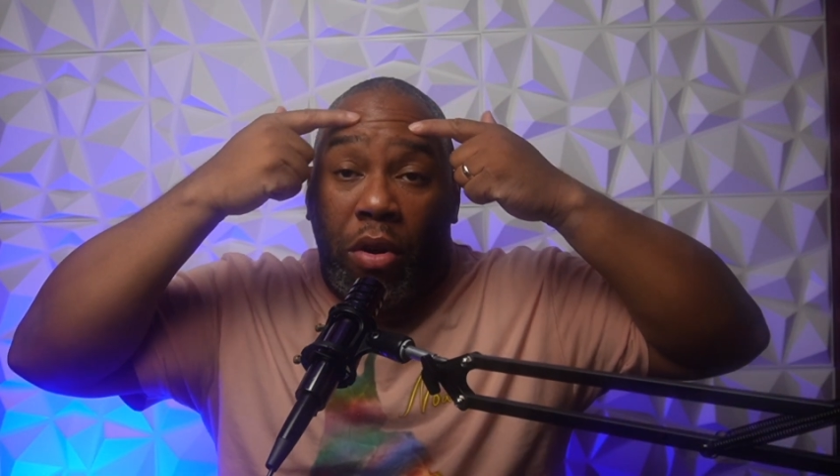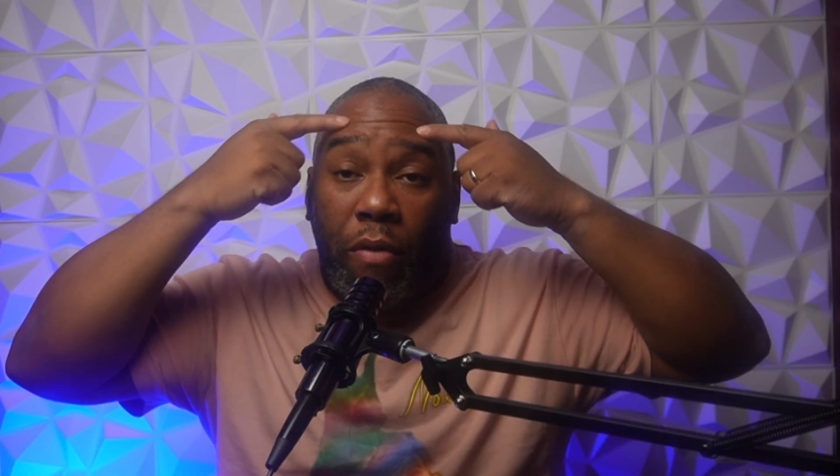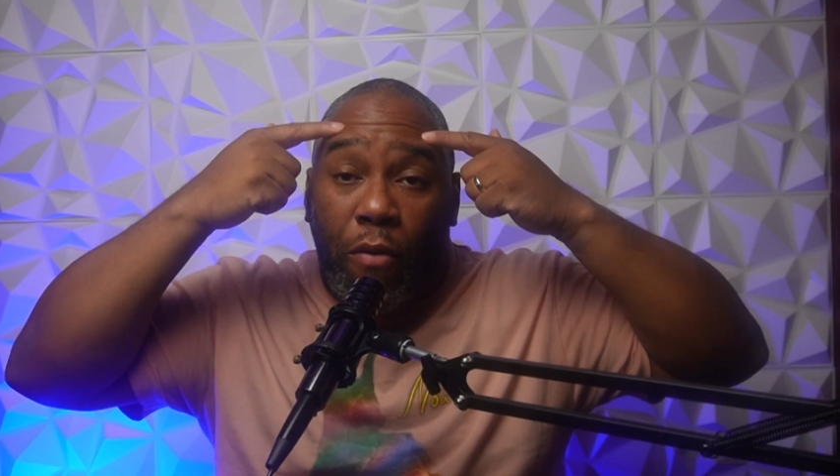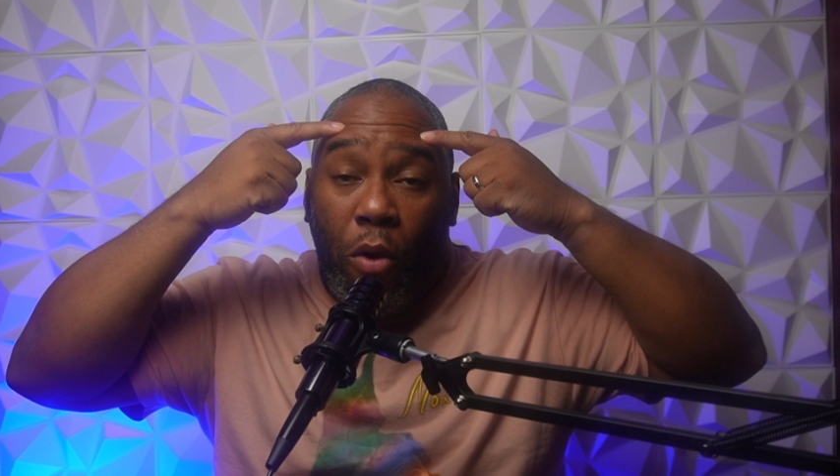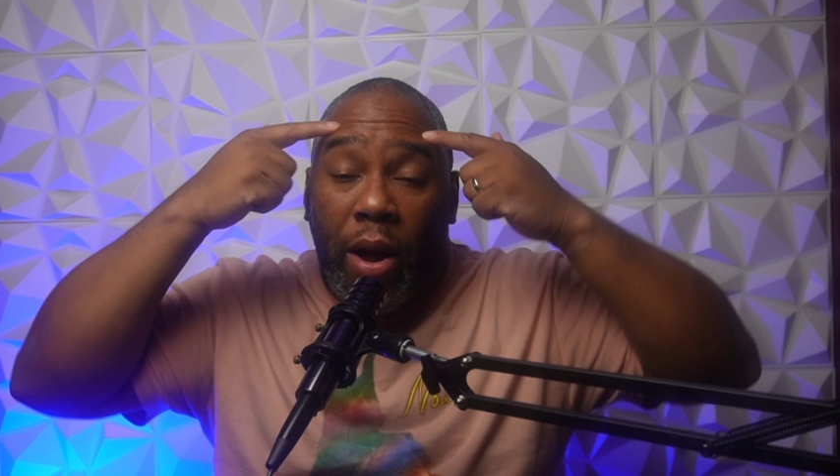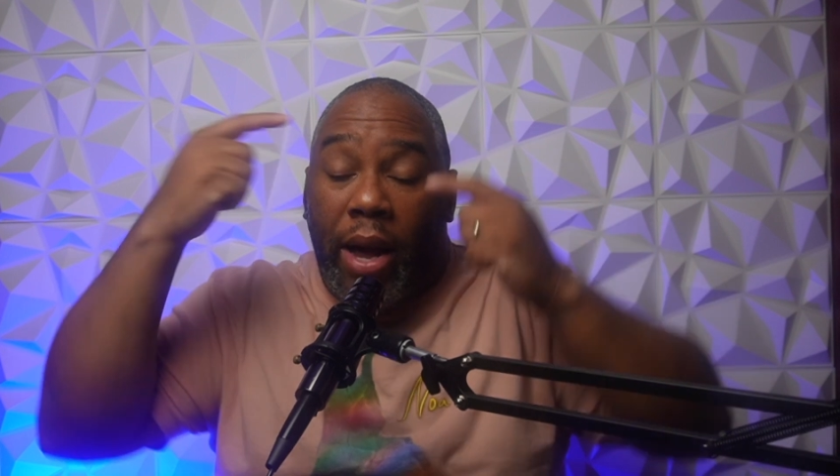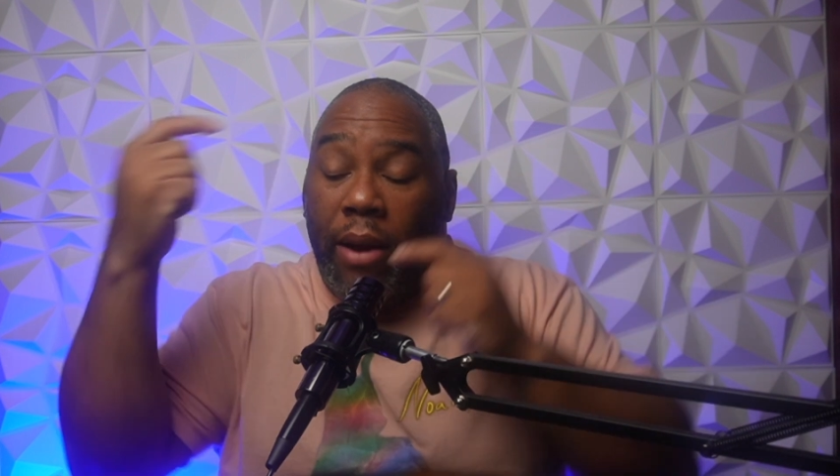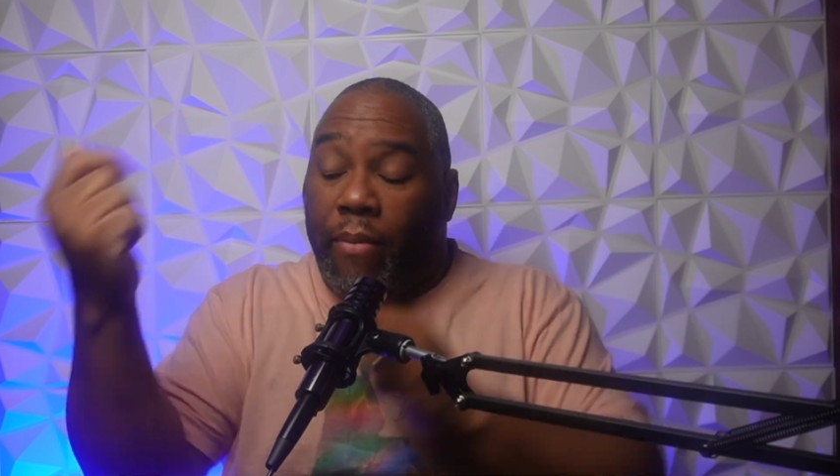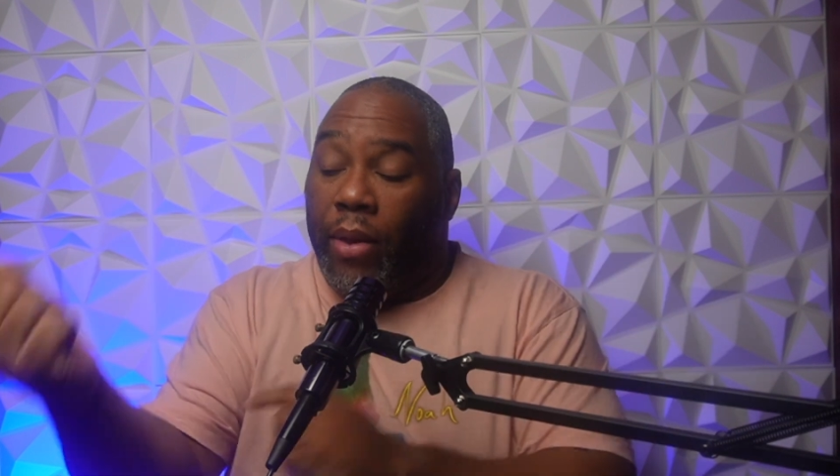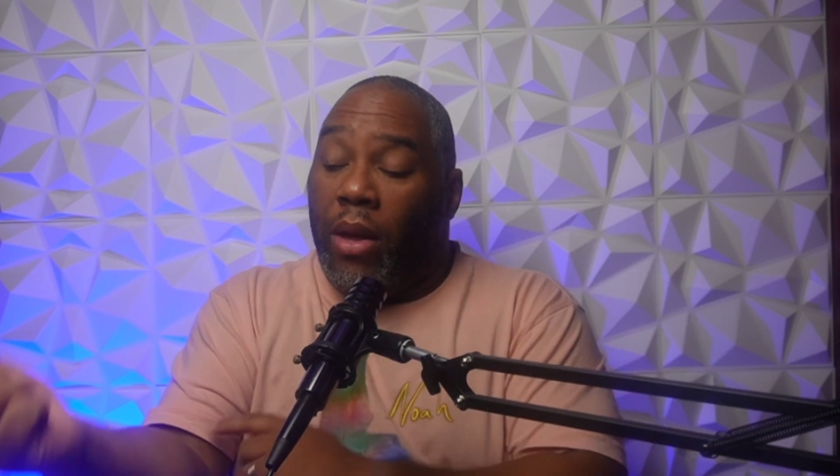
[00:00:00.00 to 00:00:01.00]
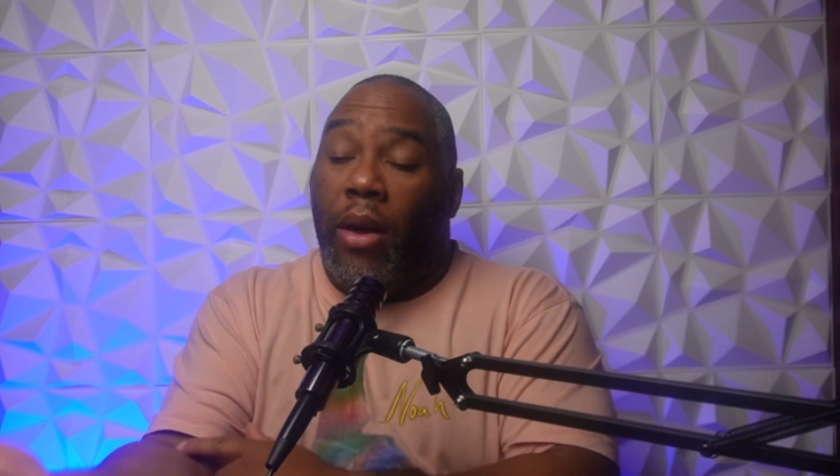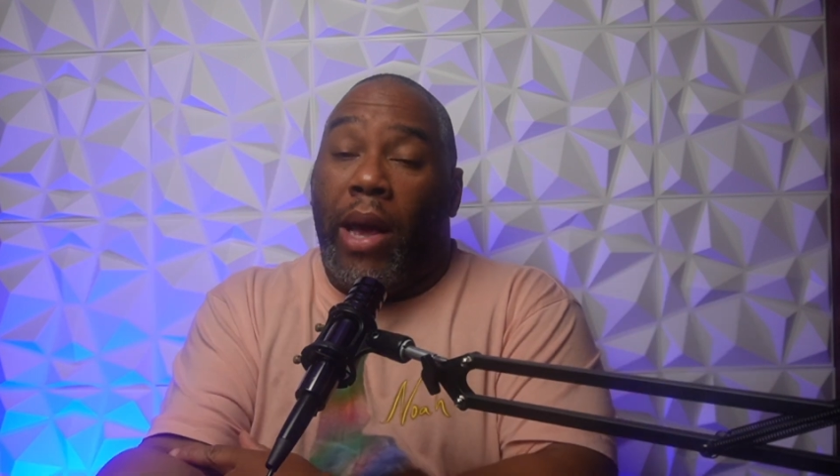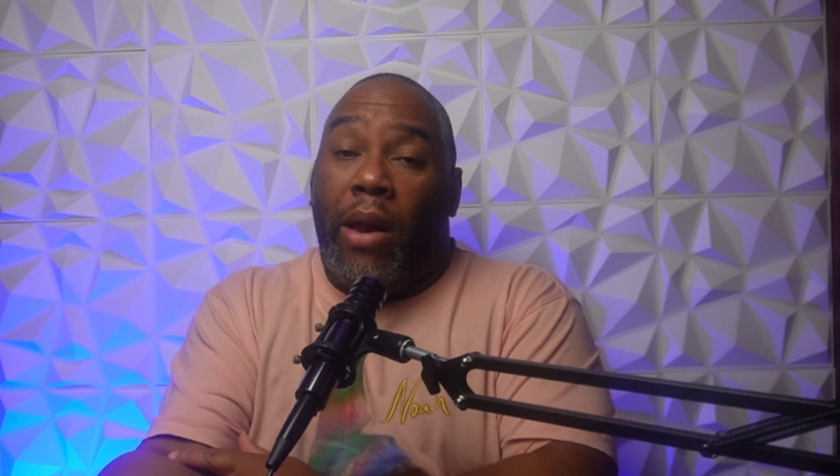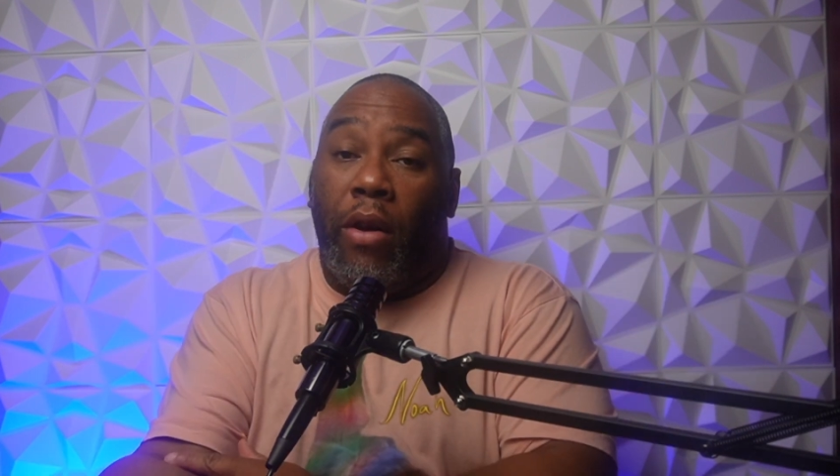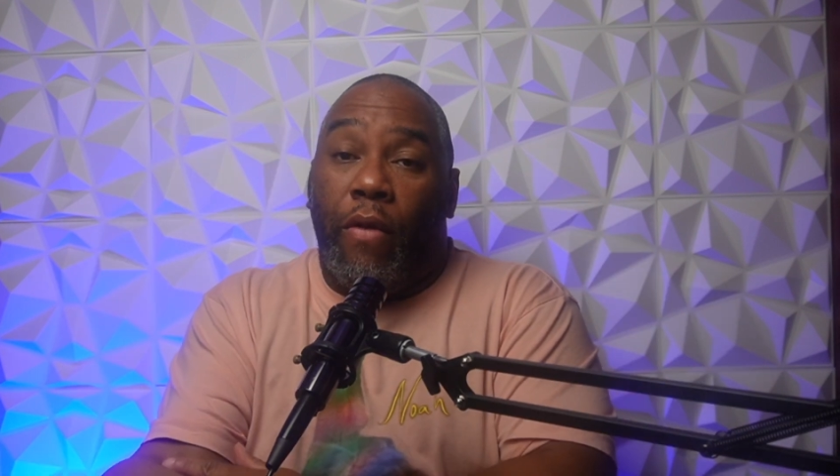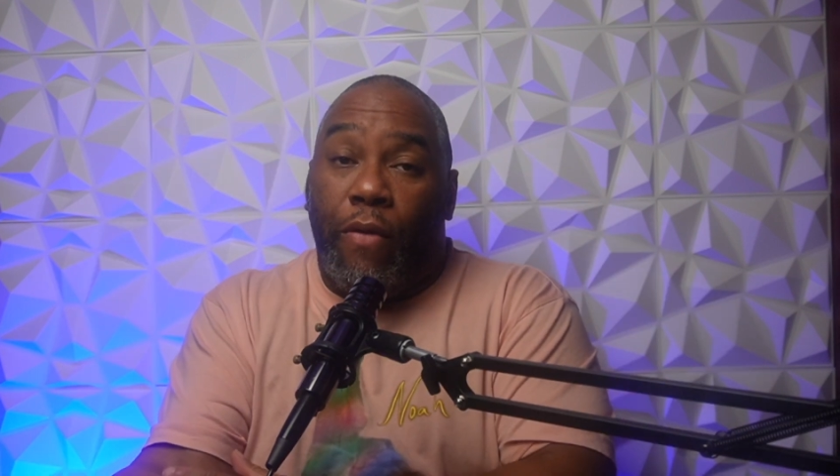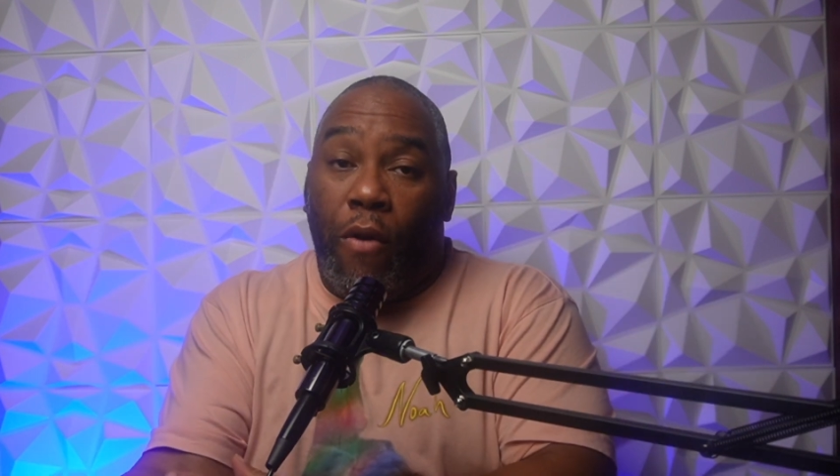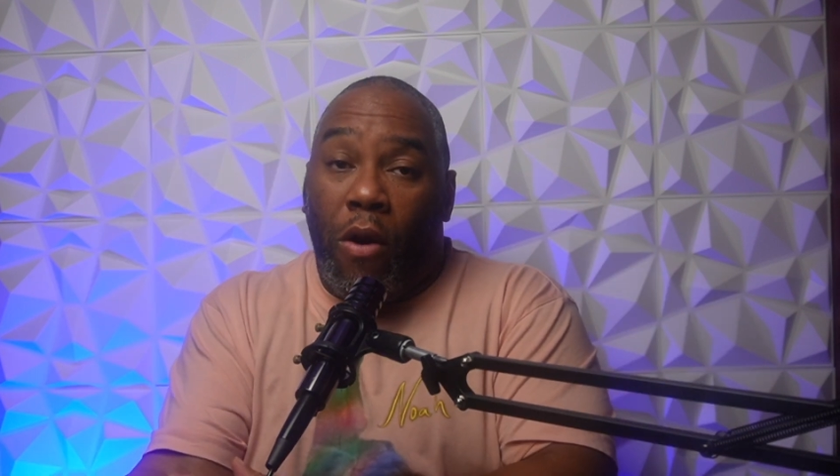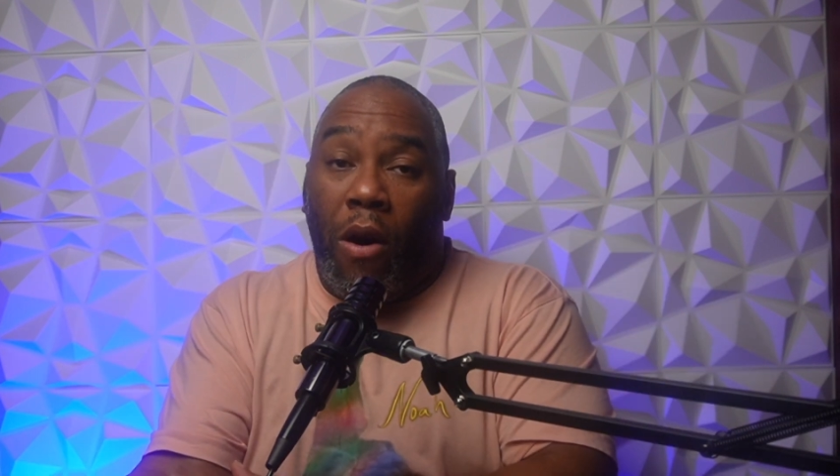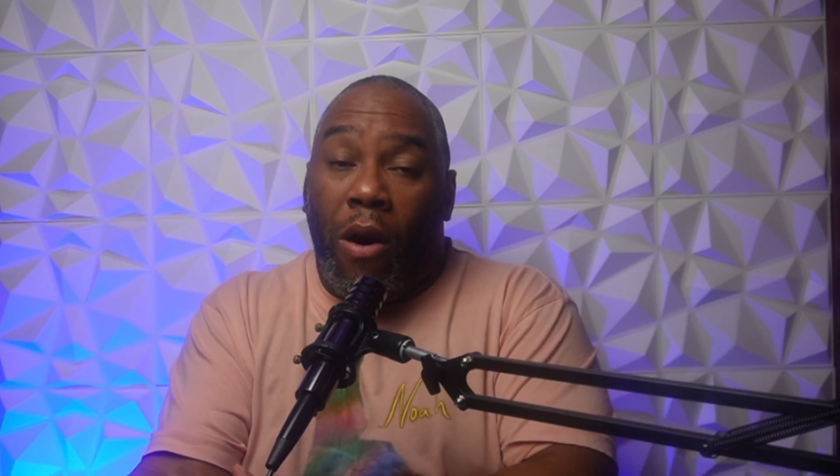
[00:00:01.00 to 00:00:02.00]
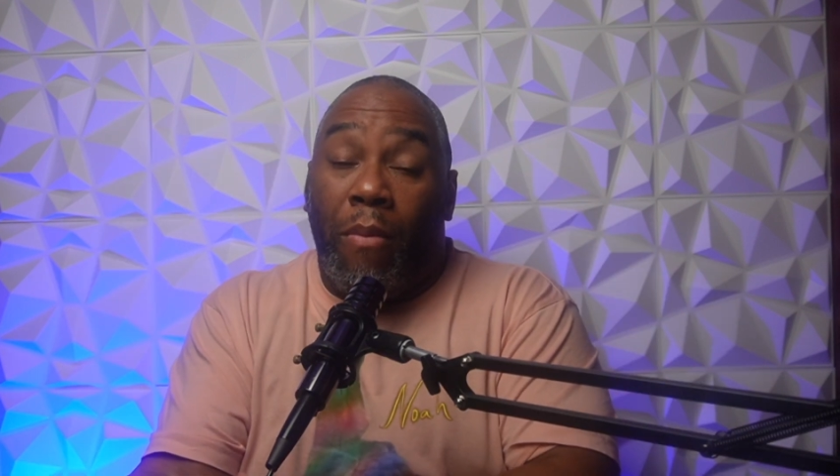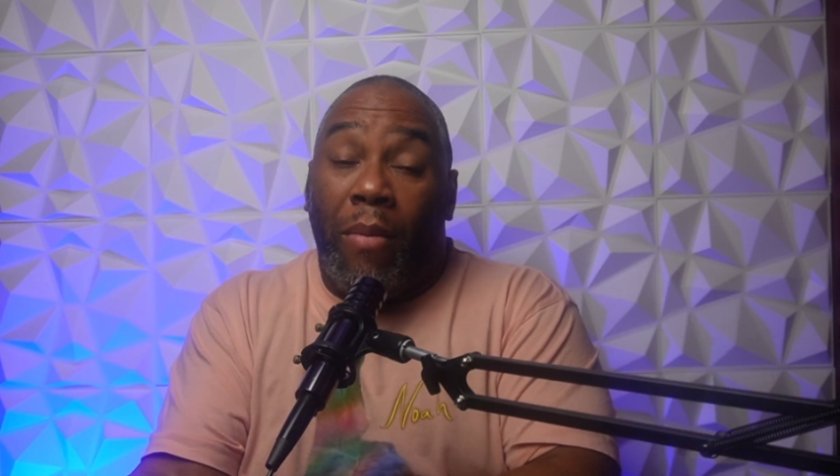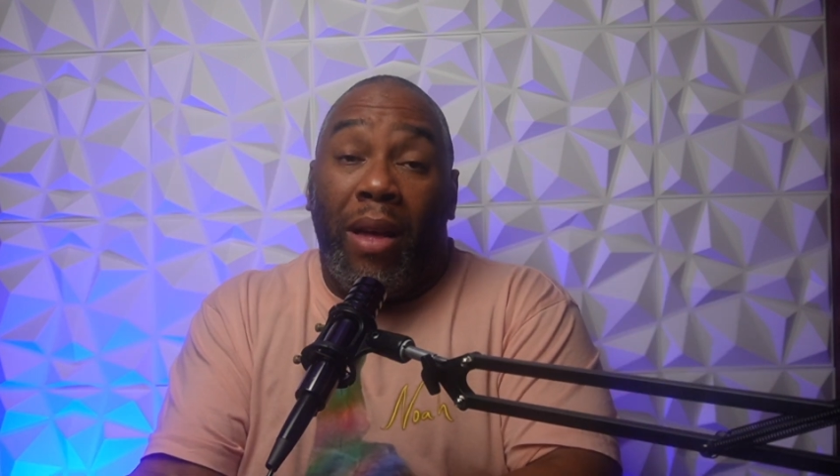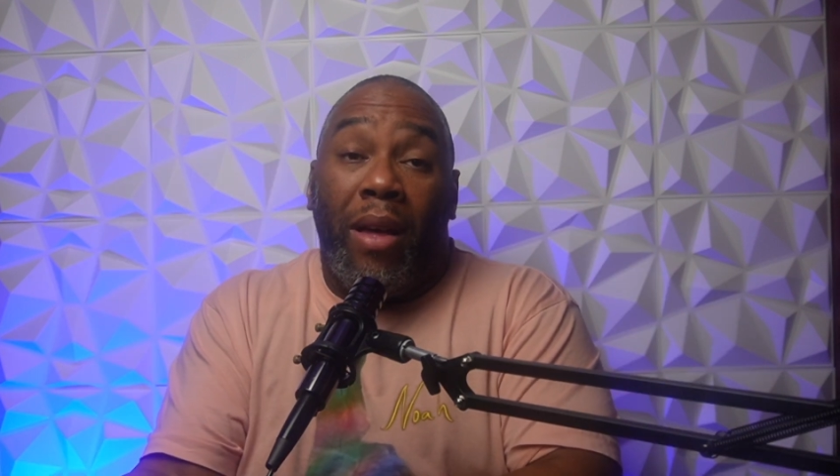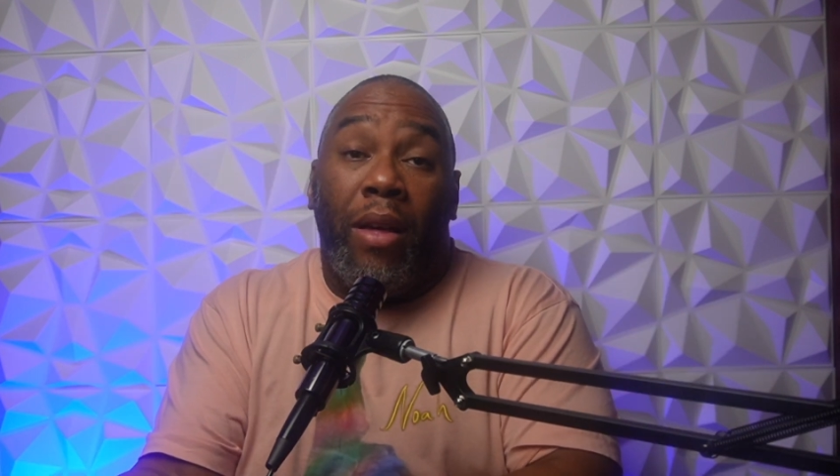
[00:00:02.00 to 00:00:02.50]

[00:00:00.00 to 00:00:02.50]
on your forehead, and your forearm.